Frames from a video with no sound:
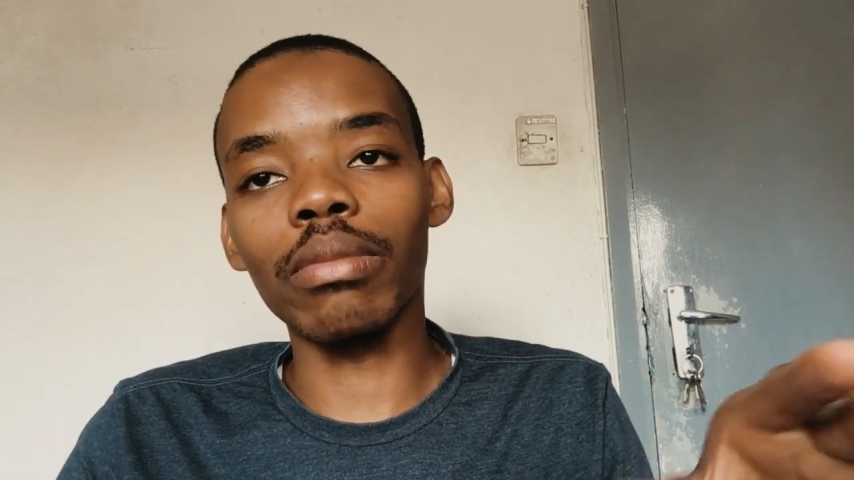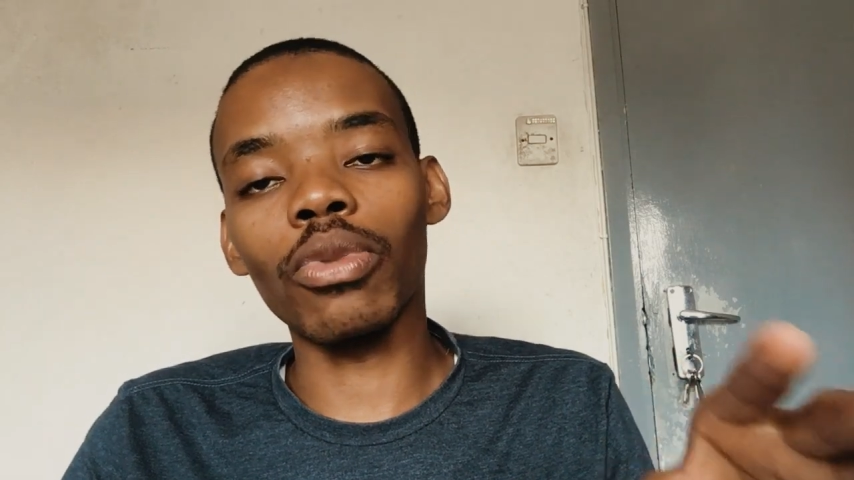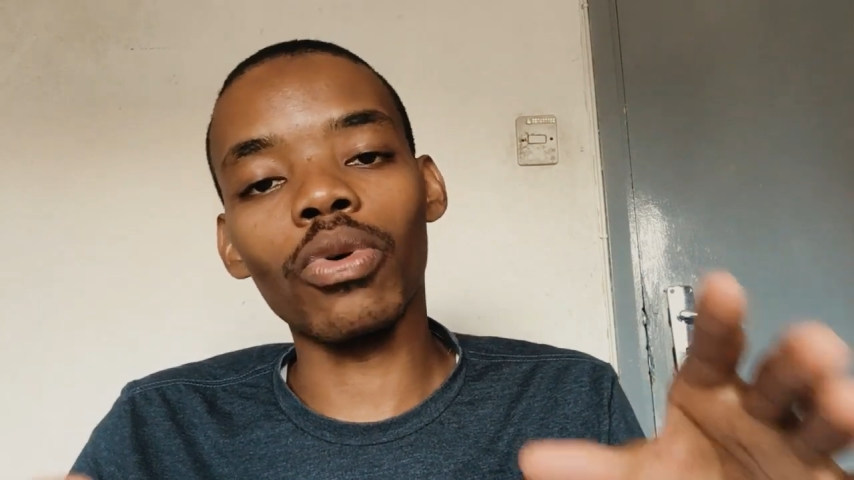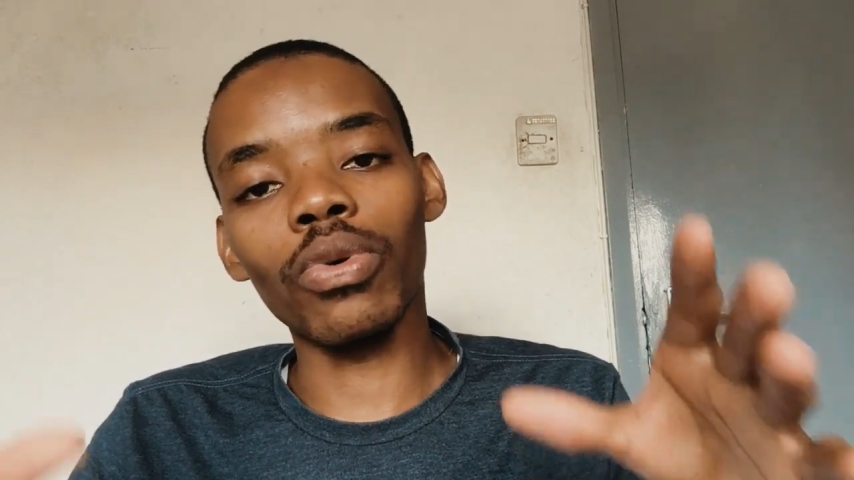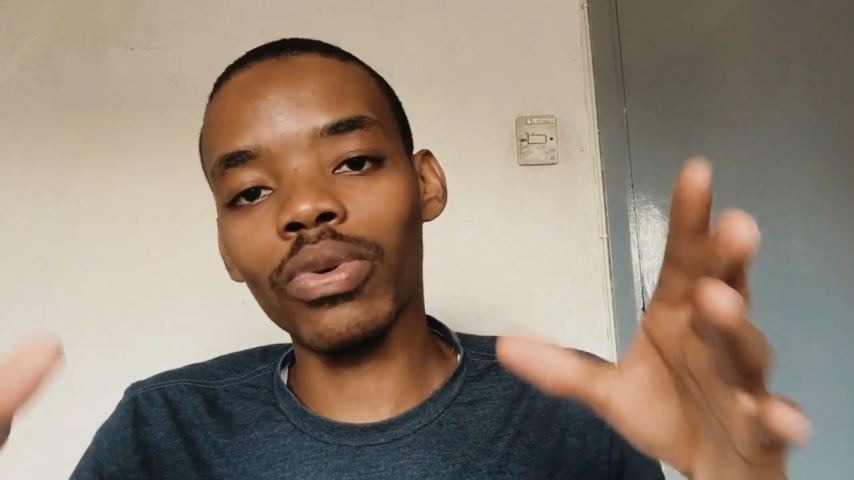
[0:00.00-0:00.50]
the
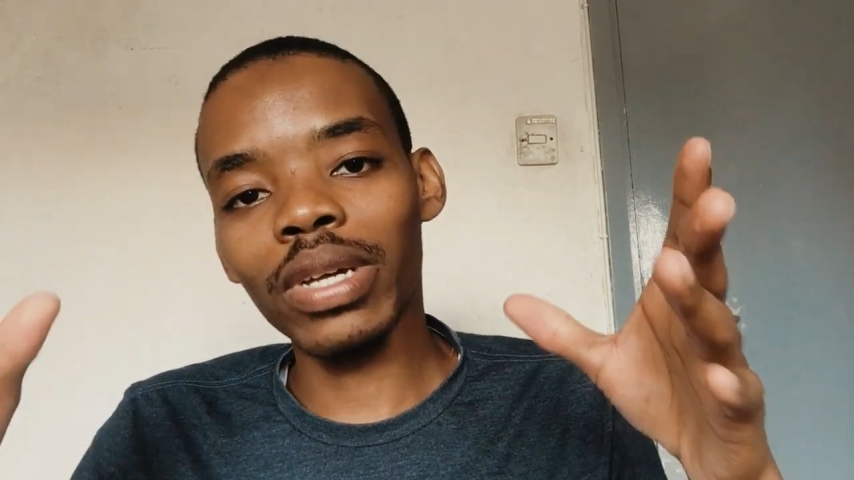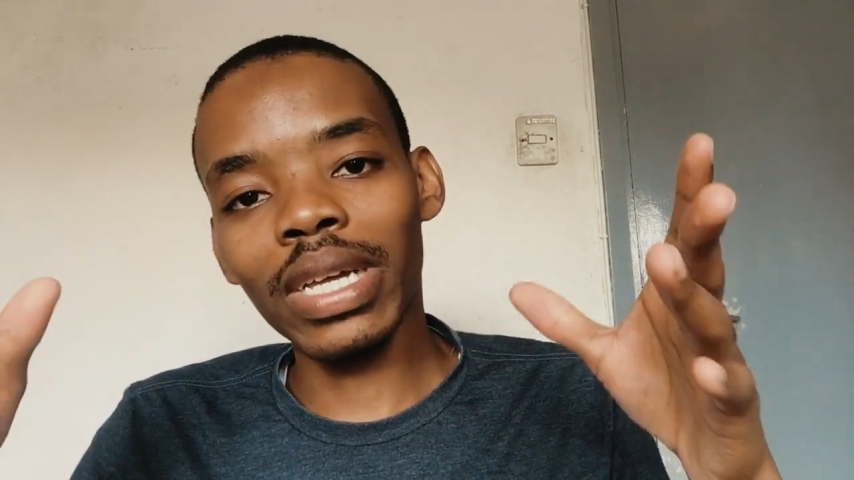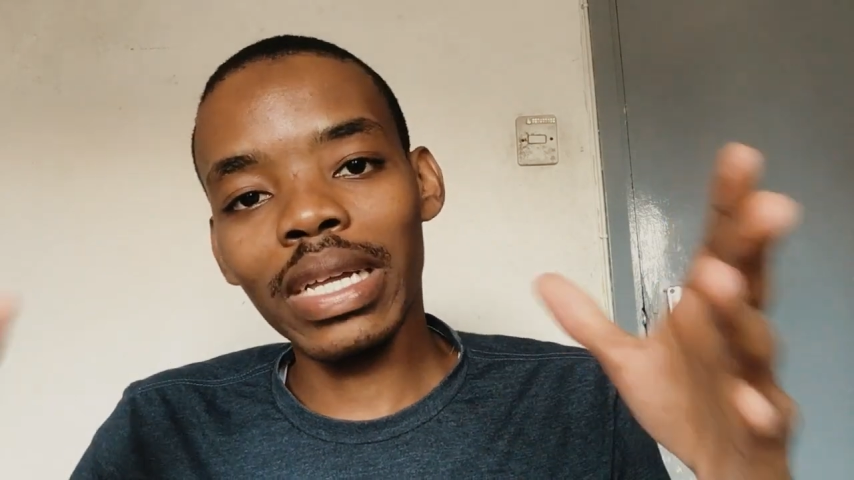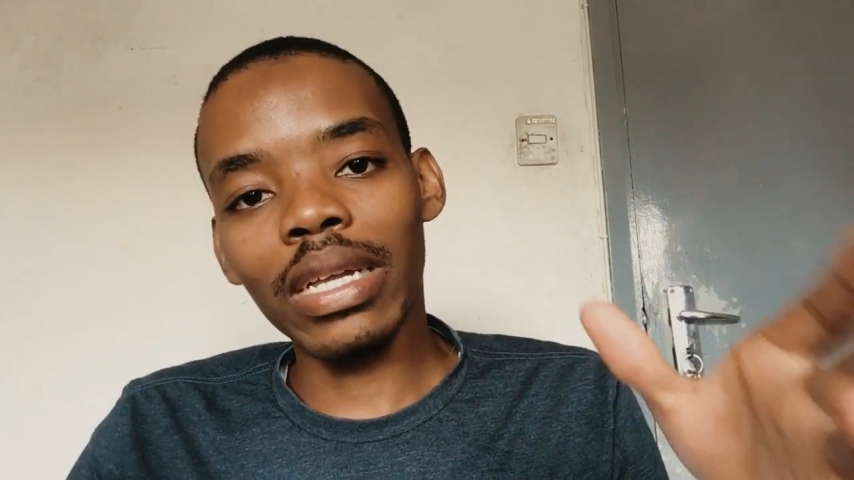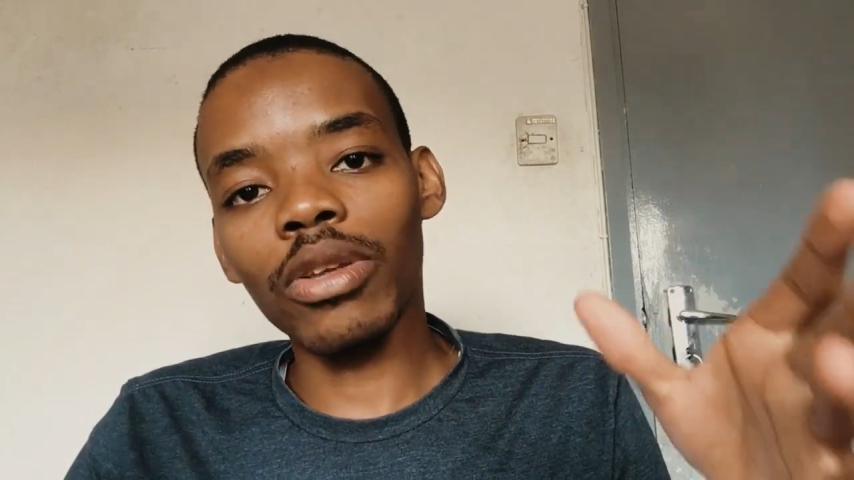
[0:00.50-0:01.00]
more
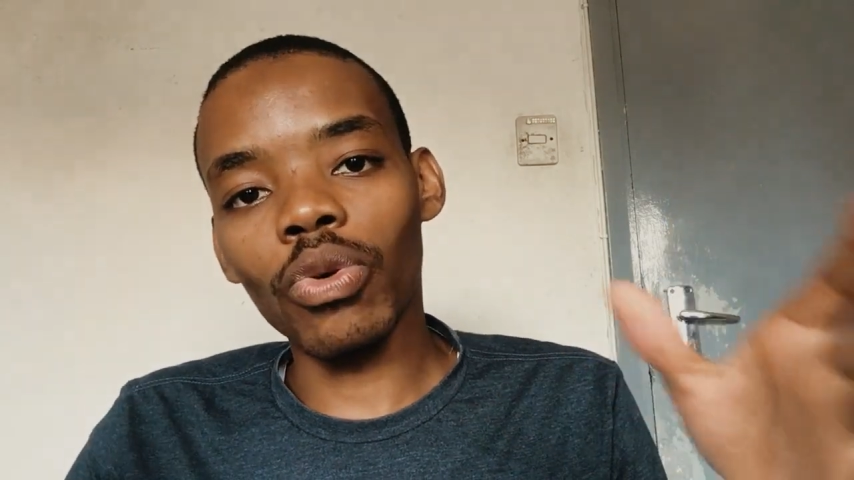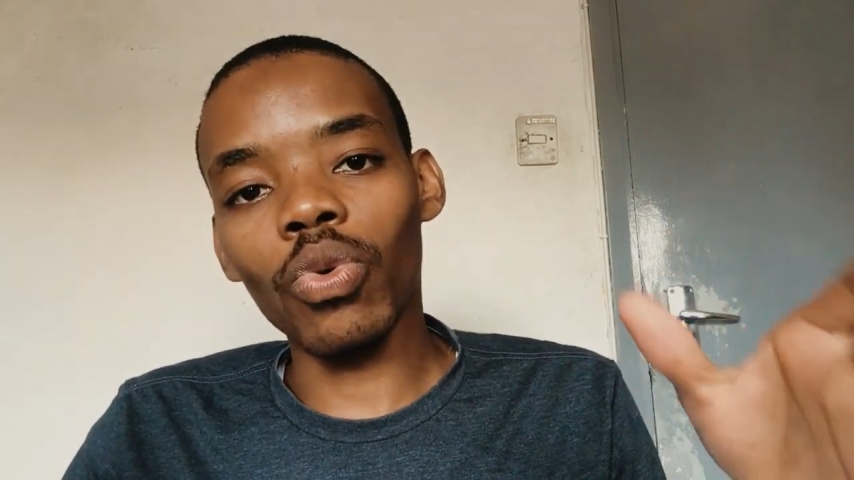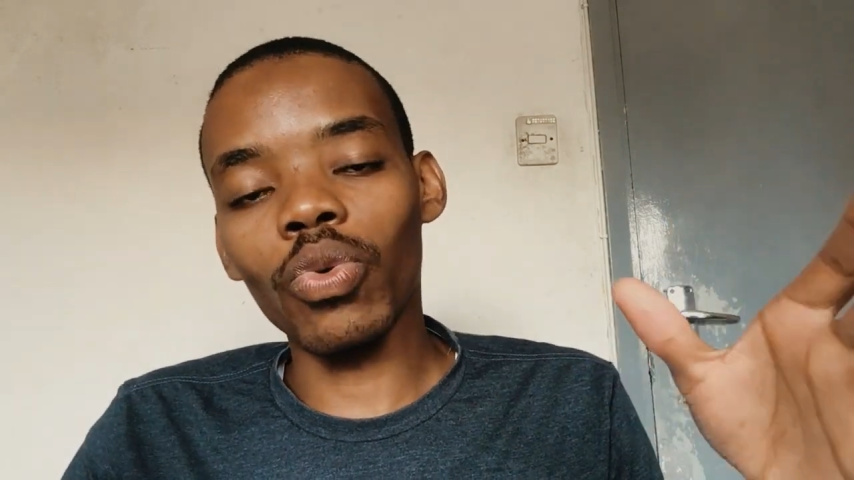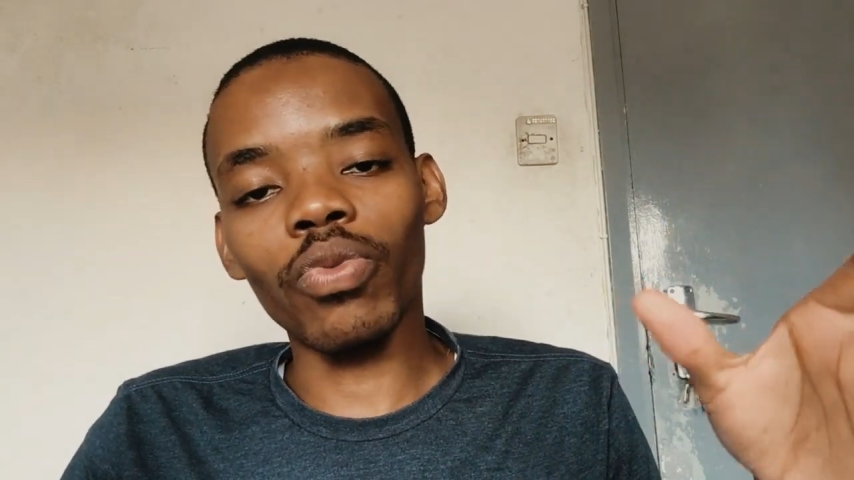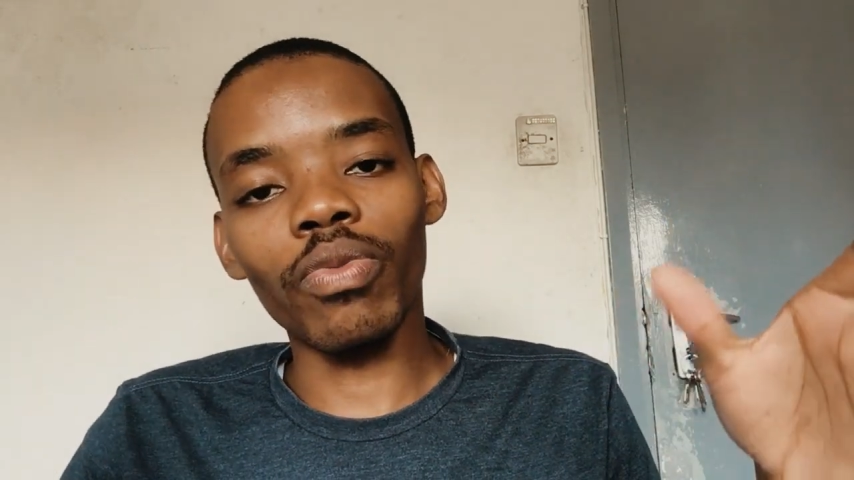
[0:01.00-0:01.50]
you
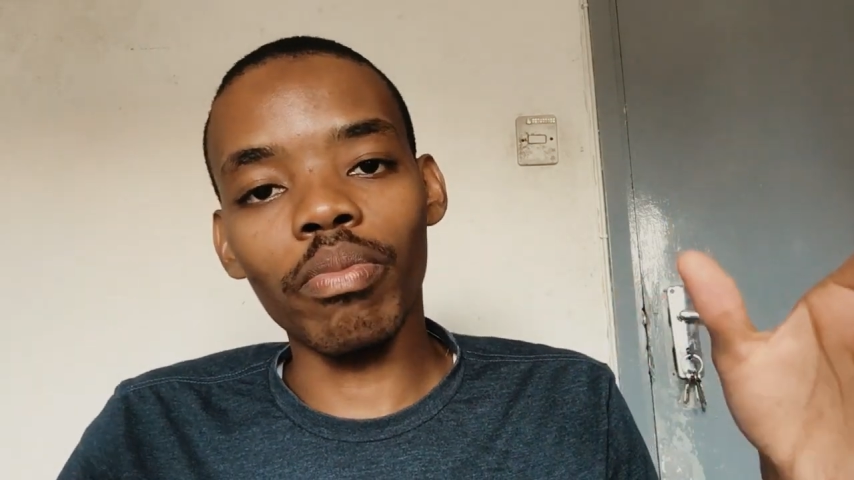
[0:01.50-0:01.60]
know